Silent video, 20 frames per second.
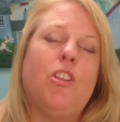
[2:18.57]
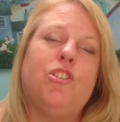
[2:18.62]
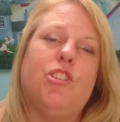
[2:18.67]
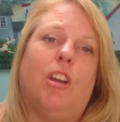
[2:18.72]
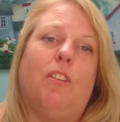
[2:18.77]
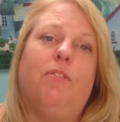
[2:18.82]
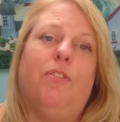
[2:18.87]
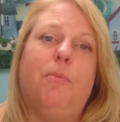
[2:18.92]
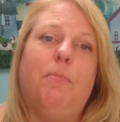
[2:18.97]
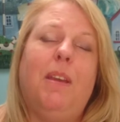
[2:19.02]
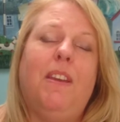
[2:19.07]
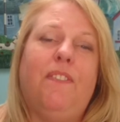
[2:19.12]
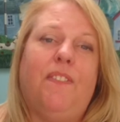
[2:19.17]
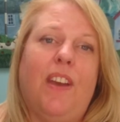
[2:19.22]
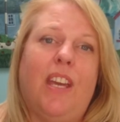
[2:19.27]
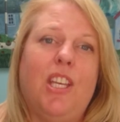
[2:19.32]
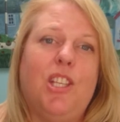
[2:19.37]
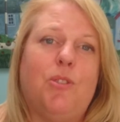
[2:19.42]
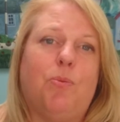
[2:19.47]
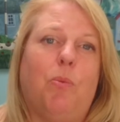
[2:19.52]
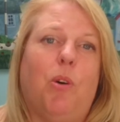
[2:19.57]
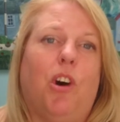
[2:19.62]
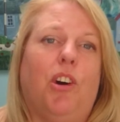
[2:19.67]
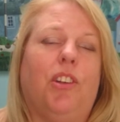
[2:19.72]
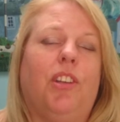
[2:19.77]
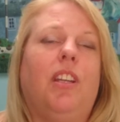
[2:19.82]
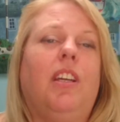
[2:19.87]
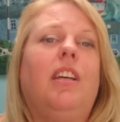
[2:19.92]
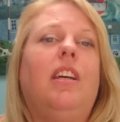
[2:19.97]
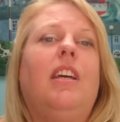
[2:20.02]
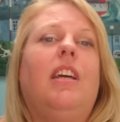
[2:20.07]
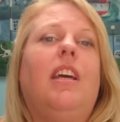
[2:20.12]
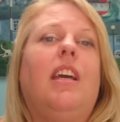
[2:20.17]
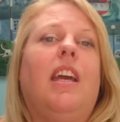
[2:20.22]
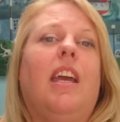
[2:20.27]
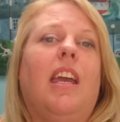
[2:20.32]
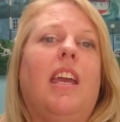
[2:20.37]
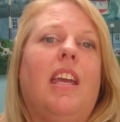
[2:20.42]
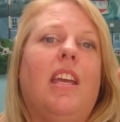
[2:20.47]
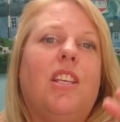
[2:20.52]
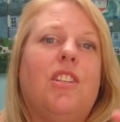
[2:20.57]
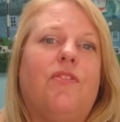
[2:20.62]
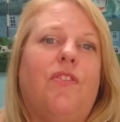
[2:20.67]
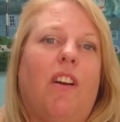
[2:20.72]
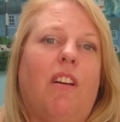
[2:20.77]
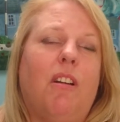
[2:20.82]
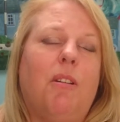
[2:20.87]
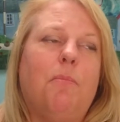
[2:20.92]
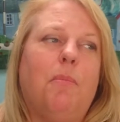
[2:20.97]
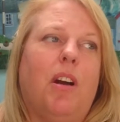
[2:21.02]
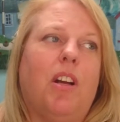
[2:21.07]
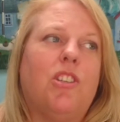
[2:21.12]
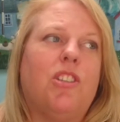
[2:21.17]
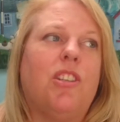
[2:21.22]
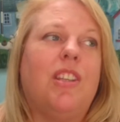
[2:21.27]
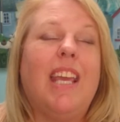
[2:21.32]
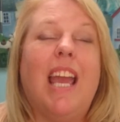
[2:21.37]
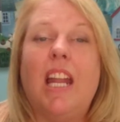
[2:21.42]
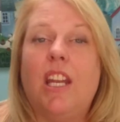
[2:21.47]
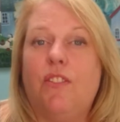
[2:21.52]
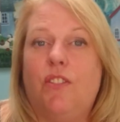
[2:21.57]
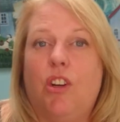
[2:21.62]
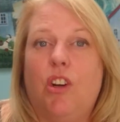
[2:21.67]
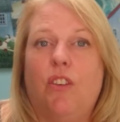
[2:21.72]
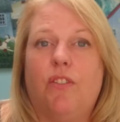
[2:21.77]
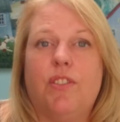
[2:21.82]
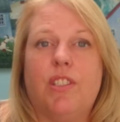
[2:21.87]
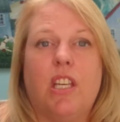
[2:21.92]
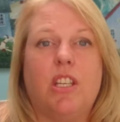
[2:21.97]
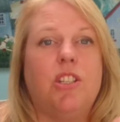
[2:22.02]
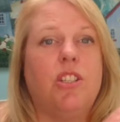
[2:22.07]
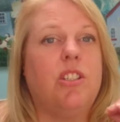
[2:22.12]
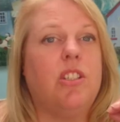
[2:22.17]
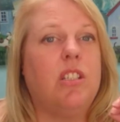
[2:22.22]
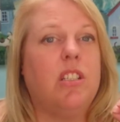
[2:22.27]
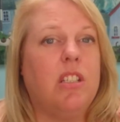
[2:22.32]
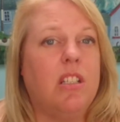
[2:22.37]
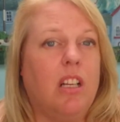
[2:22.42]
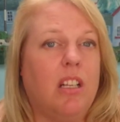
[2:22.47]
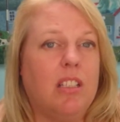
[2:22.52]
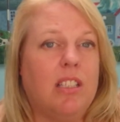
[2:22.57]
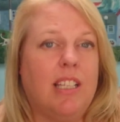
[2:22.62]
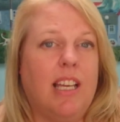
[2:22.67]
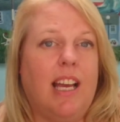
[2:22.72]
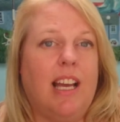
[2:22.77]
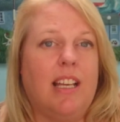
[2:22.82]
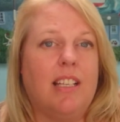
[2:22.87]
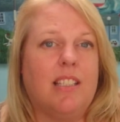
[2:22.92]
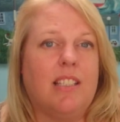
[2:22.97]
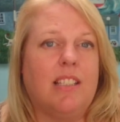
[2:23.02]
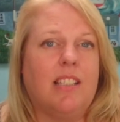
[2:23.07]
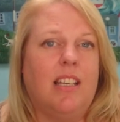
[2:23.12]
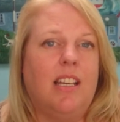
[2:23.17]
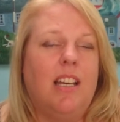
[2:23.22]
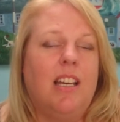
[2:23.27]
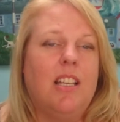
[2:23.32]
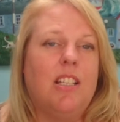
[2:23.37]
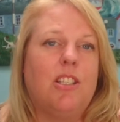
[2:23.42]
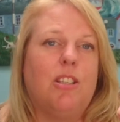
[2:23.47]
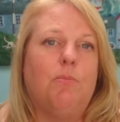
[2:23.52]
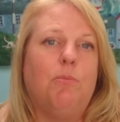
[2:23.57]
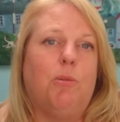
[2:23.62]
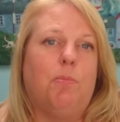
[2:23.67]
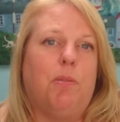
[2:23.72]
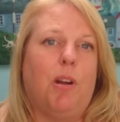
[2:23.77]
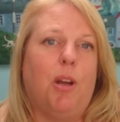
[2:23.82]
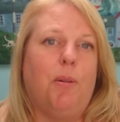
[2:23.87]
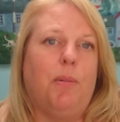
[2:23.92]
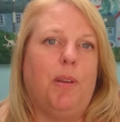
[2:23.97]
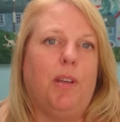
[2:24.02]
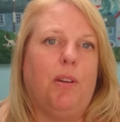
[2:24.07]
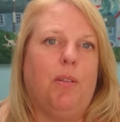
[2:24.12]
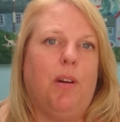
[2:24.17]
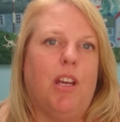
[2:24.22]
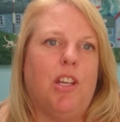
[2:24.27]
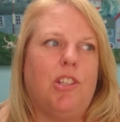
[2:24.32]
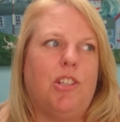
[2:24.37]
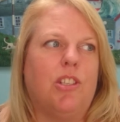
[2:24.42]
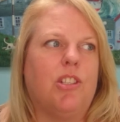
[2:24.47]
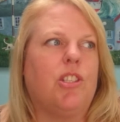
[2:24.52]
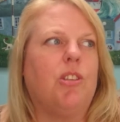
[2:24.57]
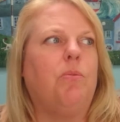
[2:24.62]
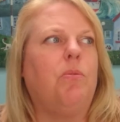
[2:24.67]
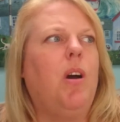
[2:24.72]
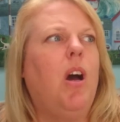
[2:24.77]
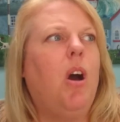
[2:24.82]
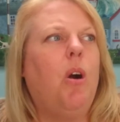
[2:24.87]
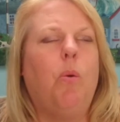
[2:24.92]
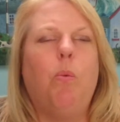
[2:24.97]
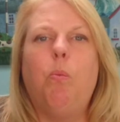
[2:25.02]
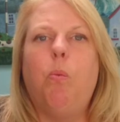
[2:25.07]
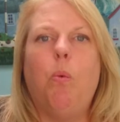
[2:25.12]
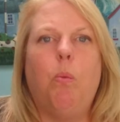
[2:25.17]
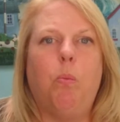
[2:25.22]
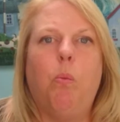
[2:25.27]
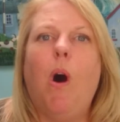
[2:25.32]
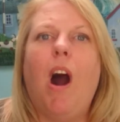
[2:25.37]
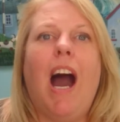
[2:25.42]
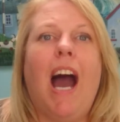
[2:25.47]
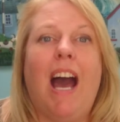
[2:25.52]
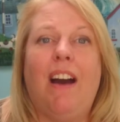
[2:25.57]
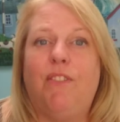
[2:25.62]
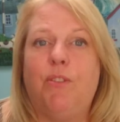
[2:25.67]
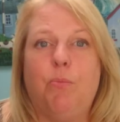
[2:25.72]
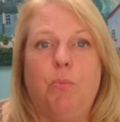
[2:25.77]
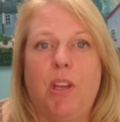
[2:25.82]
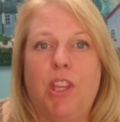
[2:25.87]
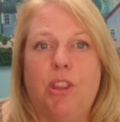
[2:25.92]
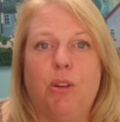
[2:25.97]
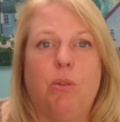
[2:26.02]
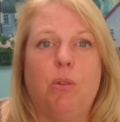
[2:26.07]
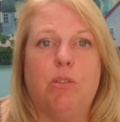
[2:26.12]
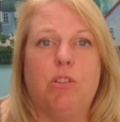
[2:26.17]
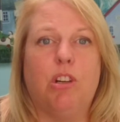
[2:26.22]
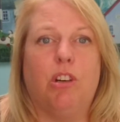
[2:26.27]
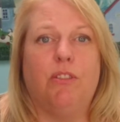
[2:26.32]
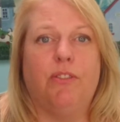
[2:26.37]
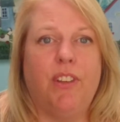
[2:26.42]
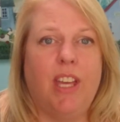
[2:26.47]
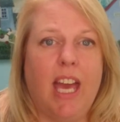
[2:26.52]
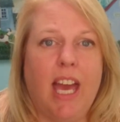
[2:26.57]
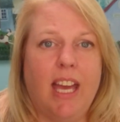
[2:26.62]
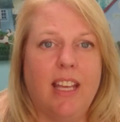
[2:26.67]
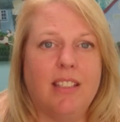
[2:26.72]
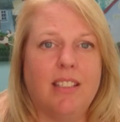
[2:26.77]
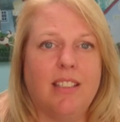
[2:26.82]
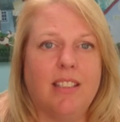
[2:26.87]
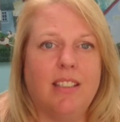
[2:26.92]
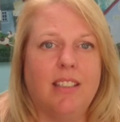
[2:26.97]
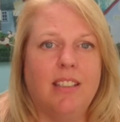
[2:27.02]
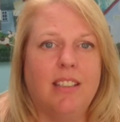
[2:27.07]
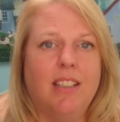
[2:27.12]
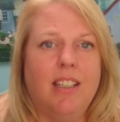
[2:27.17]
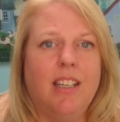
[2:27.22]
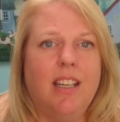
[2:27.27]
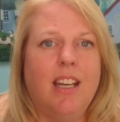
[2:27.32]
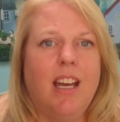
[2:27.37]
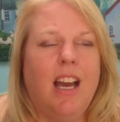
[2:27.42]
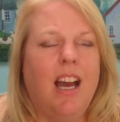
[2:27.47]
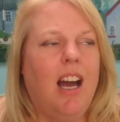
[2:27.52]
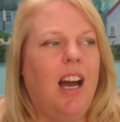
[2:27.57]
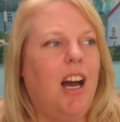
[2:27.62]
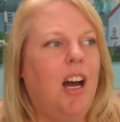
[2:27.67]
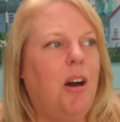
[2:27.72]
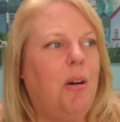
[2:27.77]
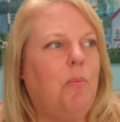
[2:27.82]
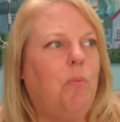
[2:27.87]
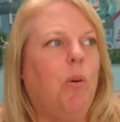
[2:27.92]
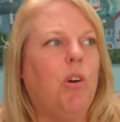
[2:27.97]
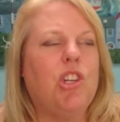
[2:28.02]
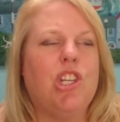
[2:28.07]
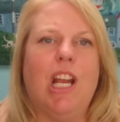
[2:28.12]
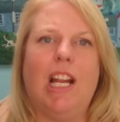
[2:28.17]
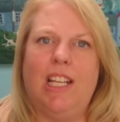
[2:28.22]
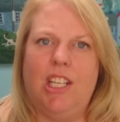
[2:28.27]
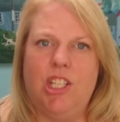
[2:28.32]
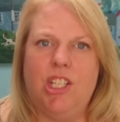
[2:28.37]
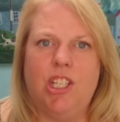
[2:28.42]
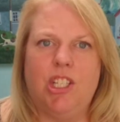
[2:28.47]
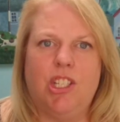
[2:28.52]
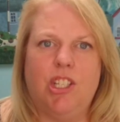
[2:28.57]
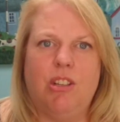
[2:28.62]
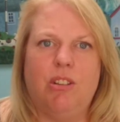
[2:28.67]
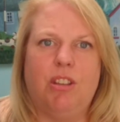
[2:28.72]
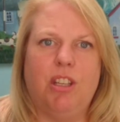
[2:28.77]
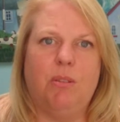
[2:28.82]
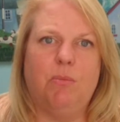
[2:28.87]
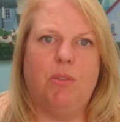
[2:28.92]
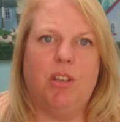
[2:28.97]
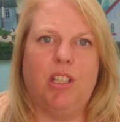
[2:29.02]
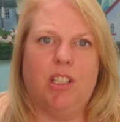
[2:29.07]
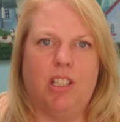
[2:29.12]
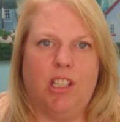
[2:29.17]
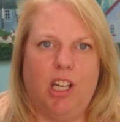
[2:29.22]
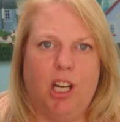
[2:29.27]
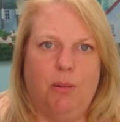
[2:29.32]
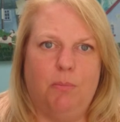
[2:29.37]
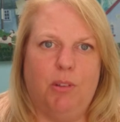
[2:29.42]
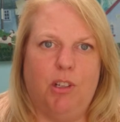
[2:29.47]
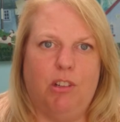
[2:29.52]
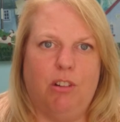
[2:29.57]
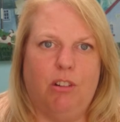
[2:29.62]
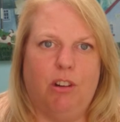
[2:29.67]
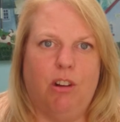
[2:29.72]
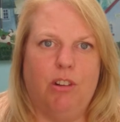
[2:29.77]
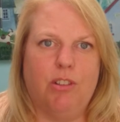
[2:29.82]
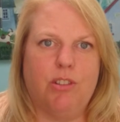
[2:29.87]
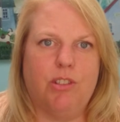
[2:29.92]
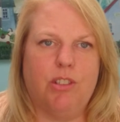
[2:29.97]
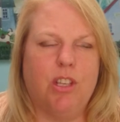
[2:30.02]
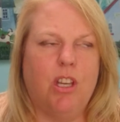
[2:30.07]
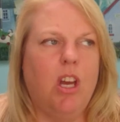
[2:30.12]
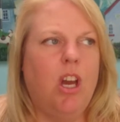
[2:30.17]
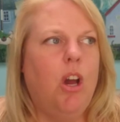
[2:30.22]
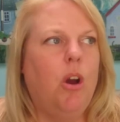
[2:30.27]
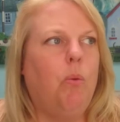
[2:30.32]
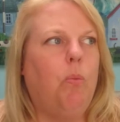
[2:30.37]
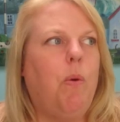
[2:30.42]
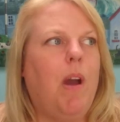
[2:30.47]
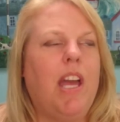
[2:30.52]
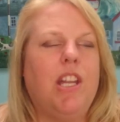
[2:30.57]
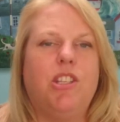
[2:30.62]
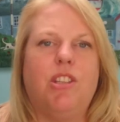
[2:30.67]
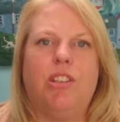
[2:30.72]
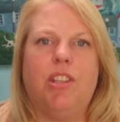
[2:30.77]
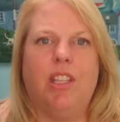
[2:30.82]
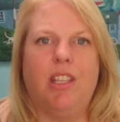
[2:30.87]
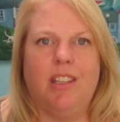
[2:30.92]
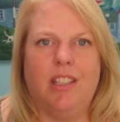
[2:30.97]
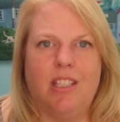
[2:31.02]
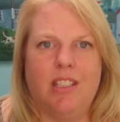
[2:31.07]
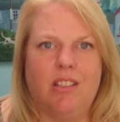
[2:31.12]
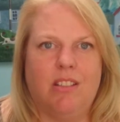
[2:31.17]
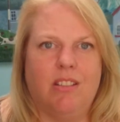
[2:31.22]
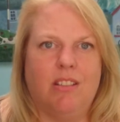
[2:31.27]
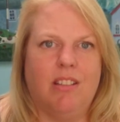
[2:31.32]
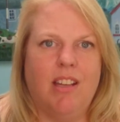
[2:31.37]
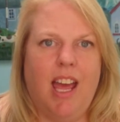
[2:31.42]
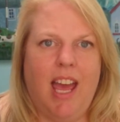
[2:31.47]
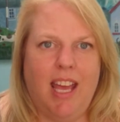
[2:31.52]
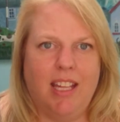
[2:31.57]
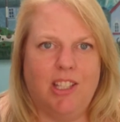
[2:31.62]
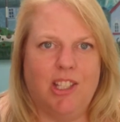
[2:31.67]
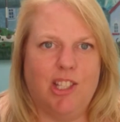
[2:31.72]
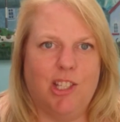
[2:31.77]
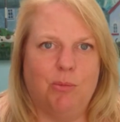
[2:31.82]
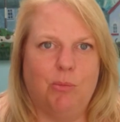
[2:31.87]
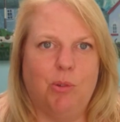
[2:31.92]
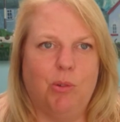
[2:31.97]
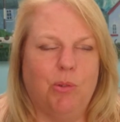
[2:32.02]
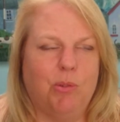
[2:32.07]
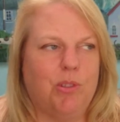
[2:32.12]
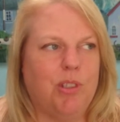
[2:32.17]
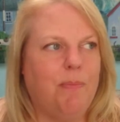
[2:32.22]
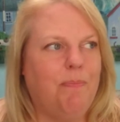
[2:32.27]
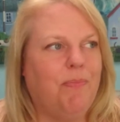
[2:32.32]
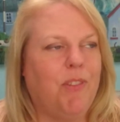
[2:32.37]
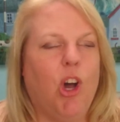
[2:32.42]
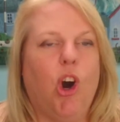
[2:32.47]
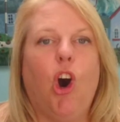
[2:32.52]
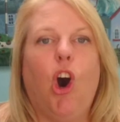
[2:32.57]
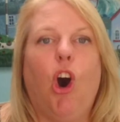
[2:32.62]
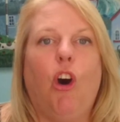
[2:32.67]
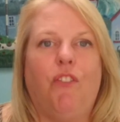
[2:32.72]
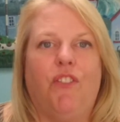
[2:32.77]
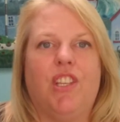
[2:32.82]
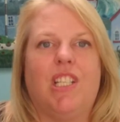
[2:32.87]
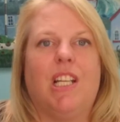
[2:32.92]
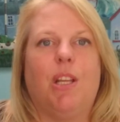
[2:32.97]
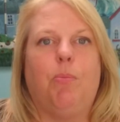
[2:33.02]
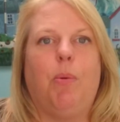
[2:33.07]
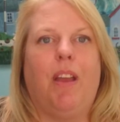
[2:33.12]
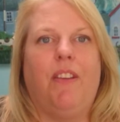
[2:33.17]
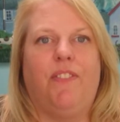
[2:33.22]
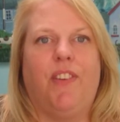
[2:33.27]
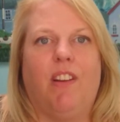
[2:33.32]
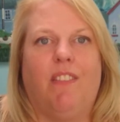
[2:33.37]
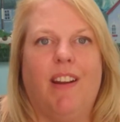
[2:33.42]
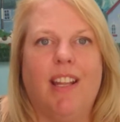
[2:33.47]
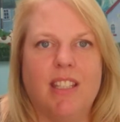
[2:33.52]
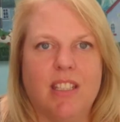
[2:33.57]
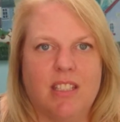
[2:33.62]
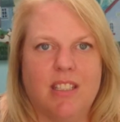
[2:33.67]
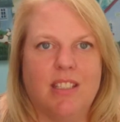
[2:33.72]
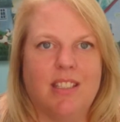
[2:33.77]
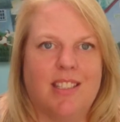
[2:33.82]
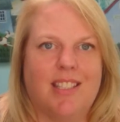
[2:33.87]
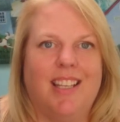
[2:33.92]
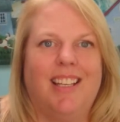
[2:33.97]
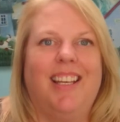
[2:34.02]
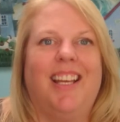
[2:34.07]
So for me, phase one is very much at the end of a conversation, just start to ask some more probing questions. So, what haven't we thought of yet? Um, what challenges do you think we're going to come across? Where do you think this could head towards? Obviously, wait for your answers.